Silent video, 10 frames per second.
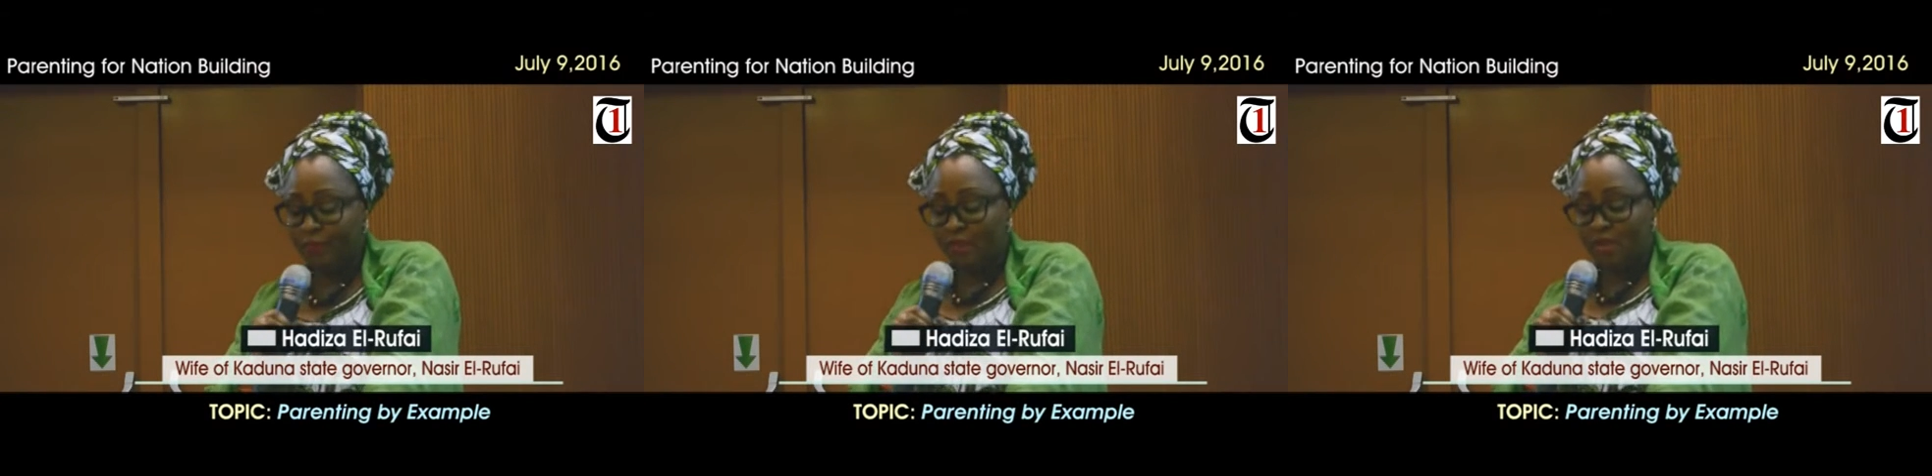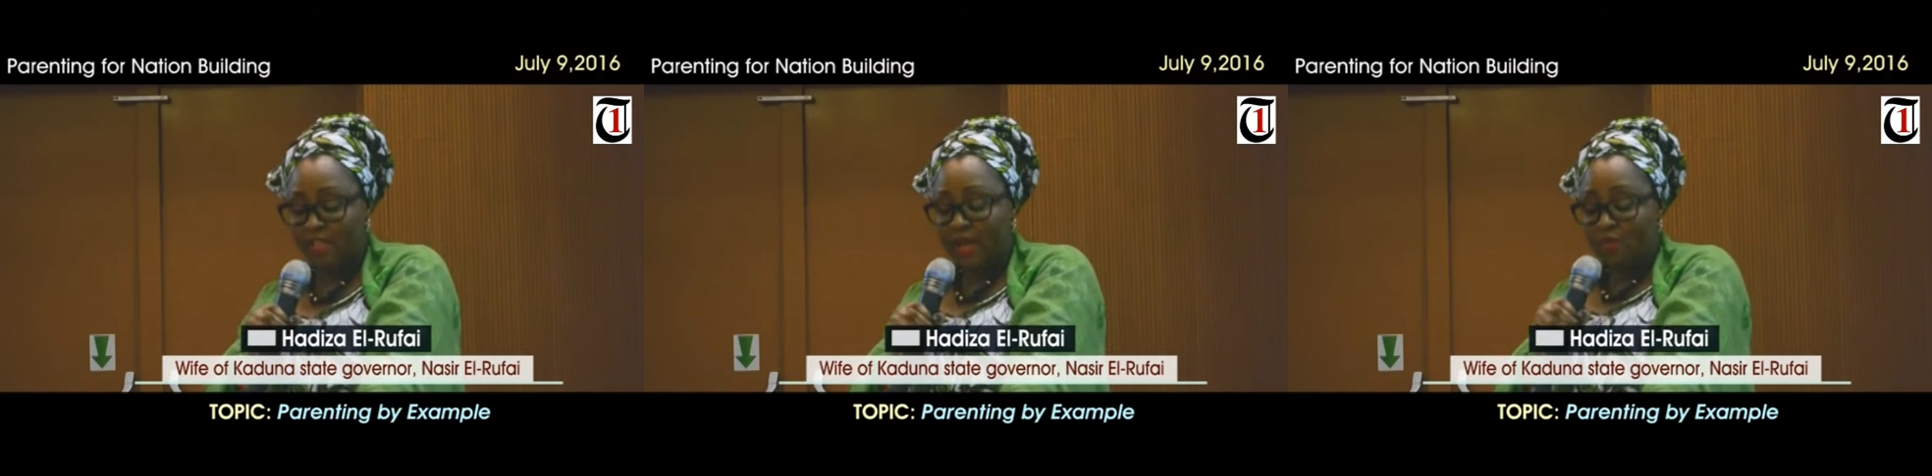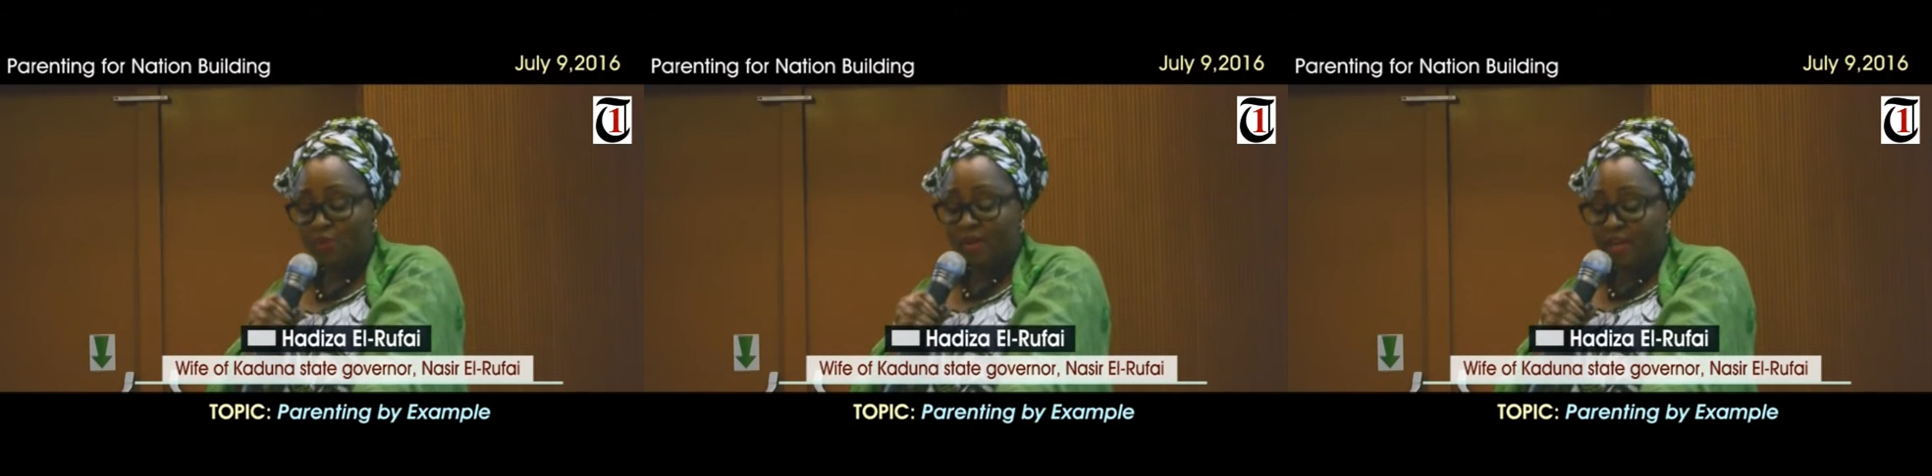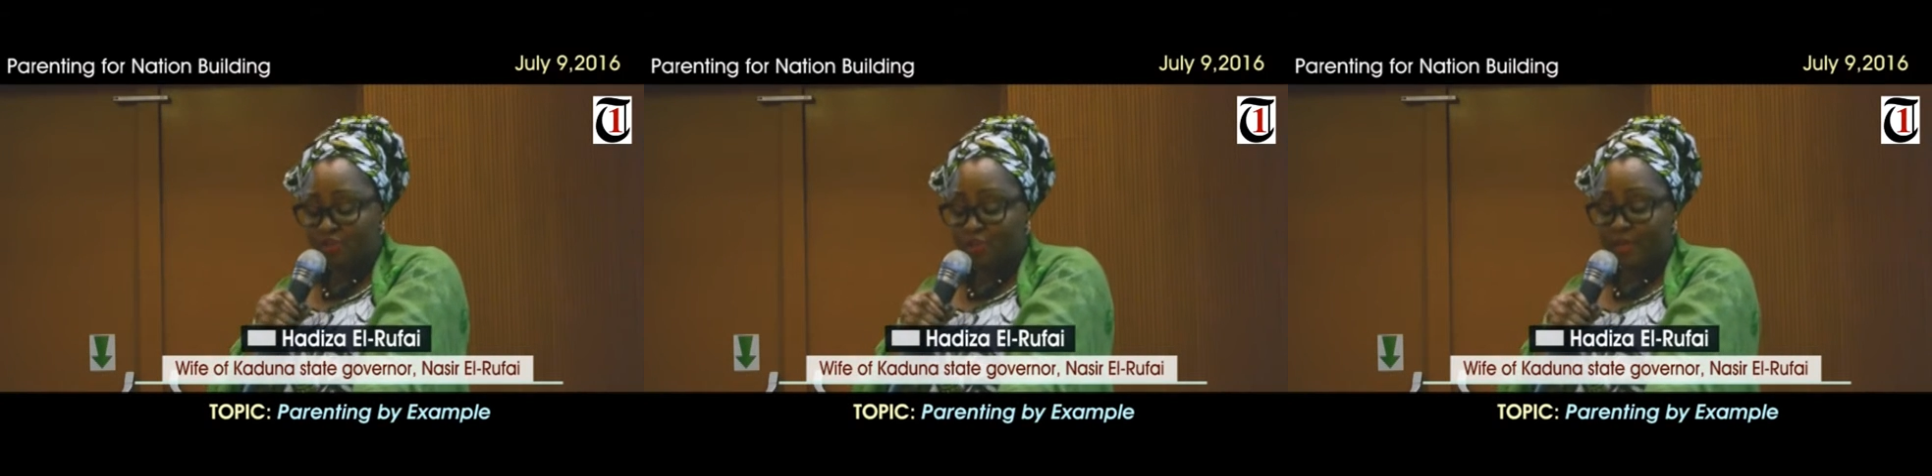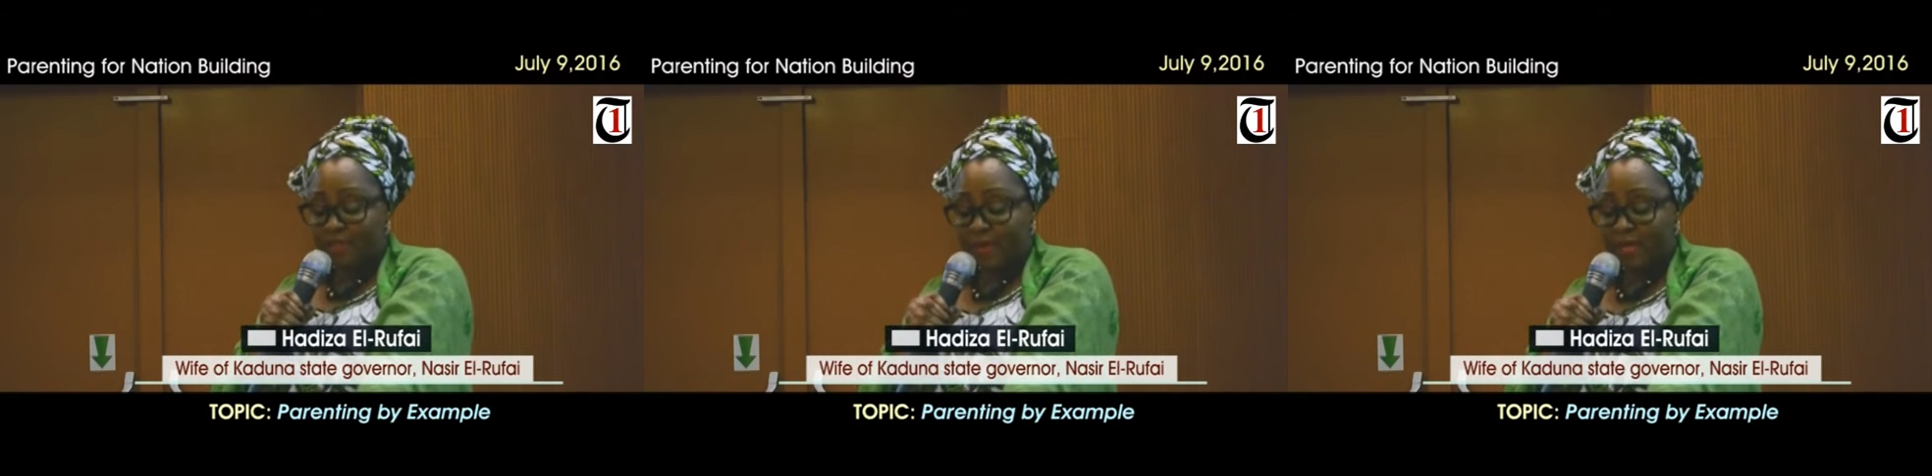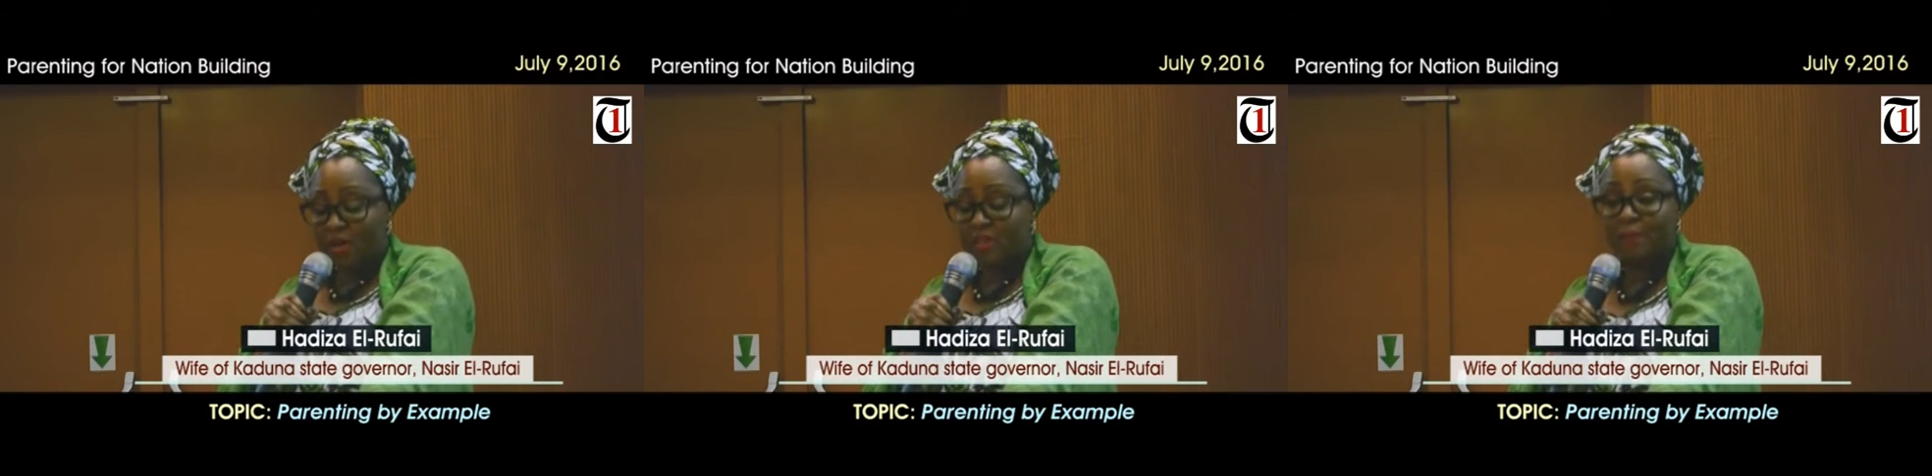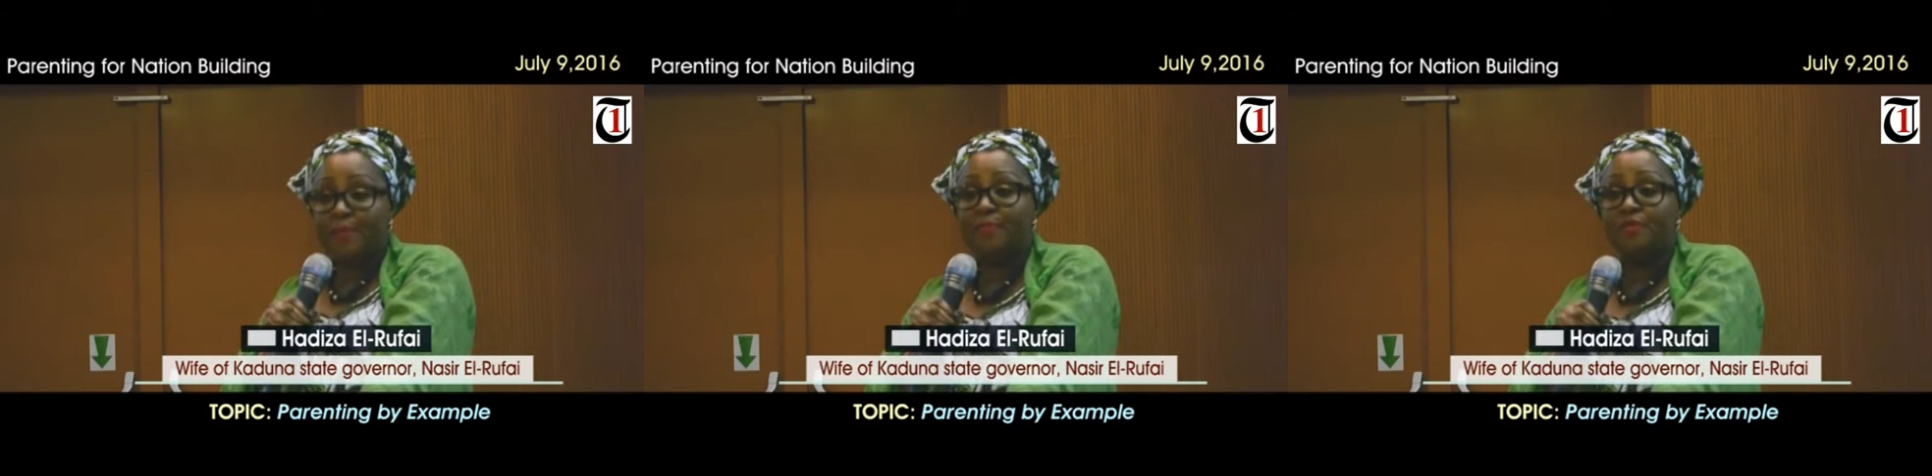your child will learn to respect
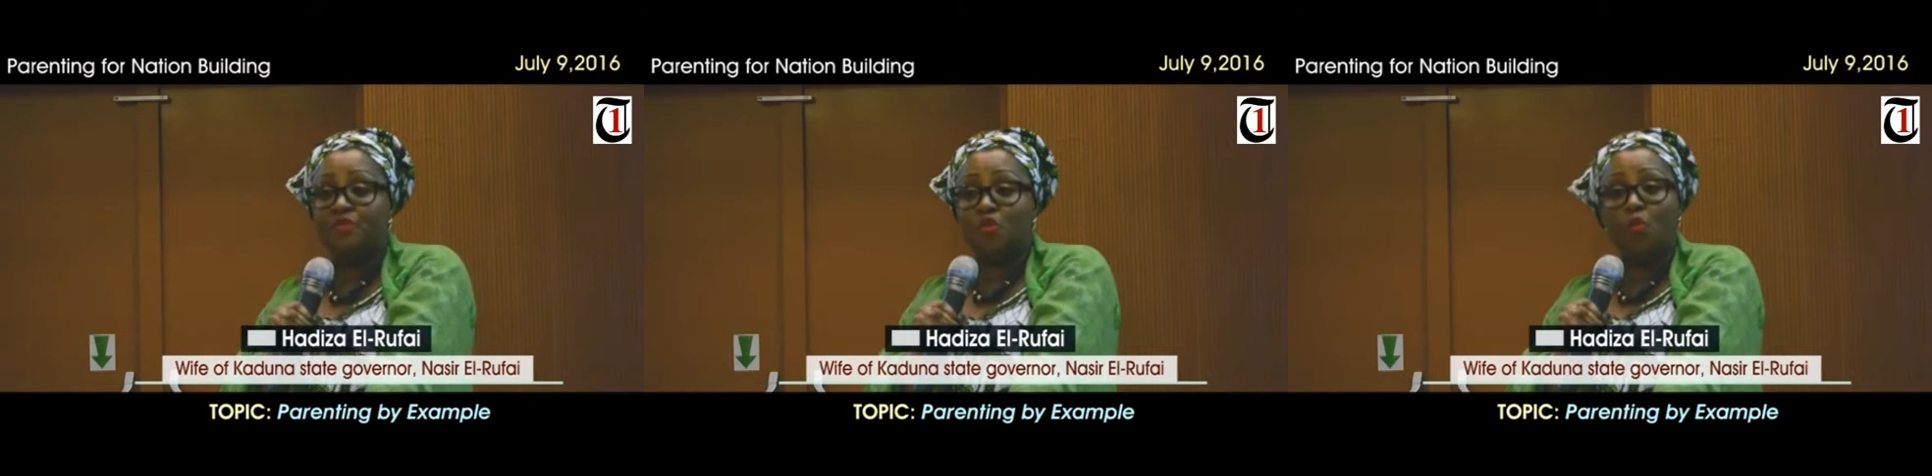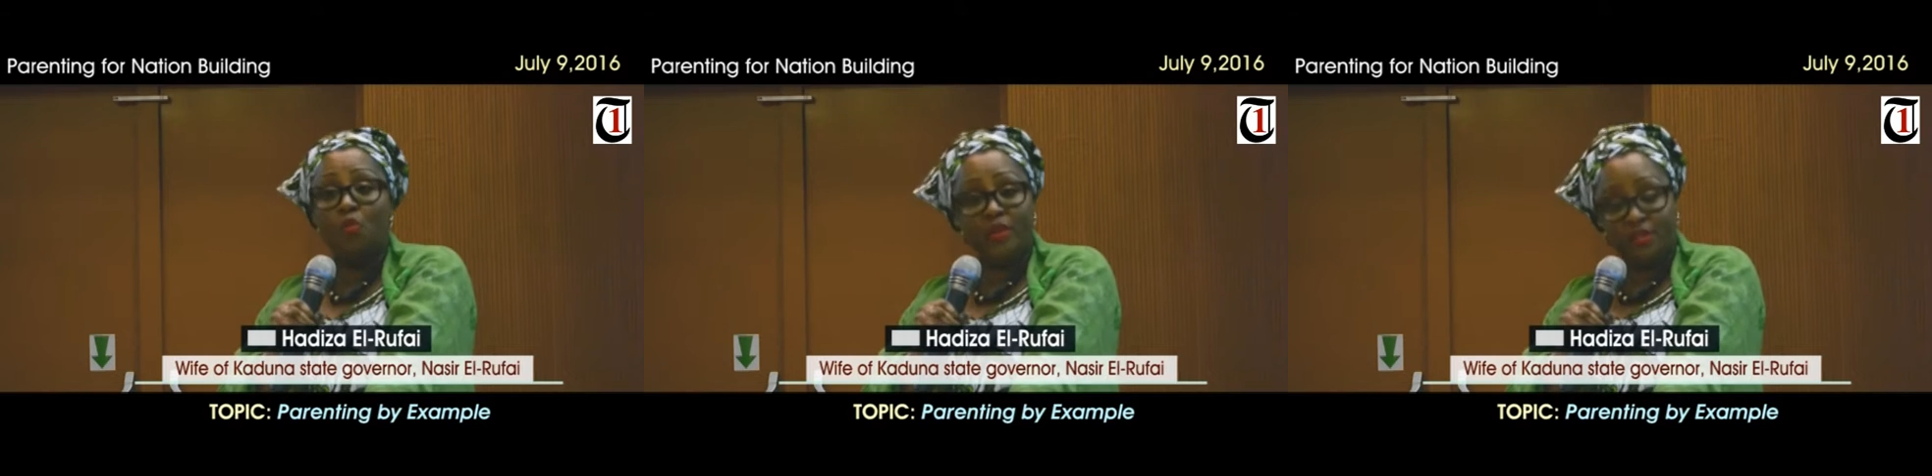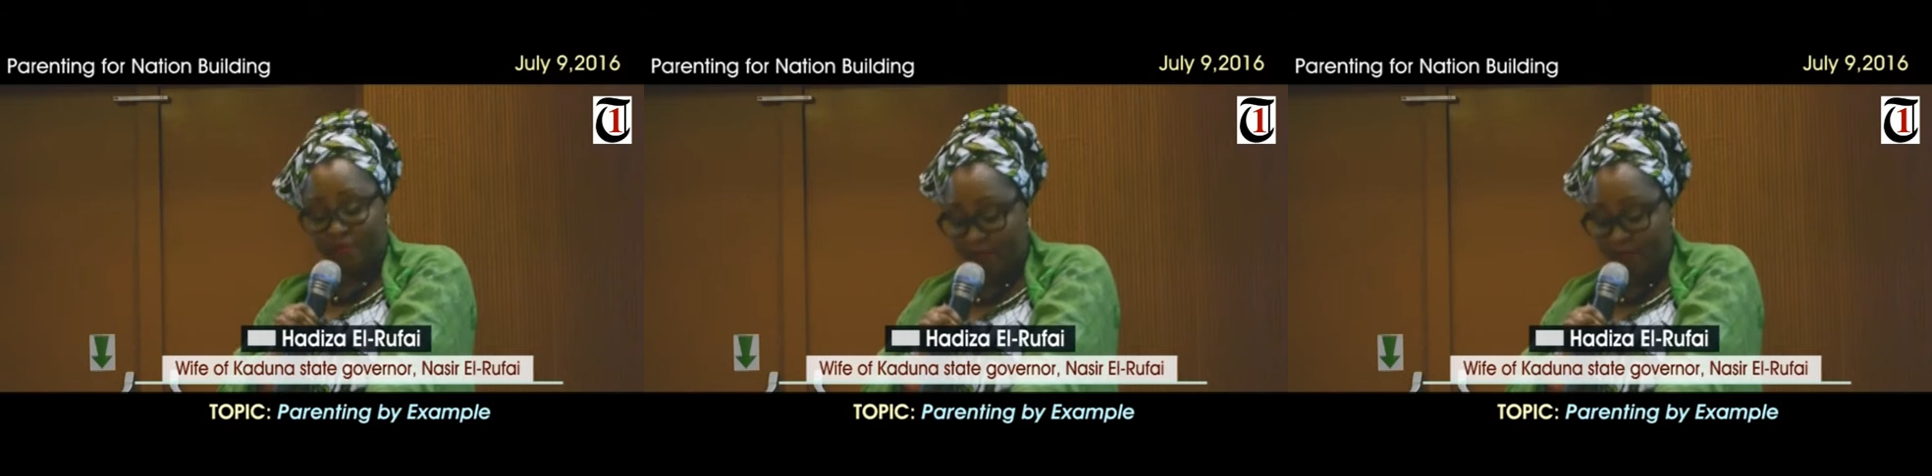other people's ways of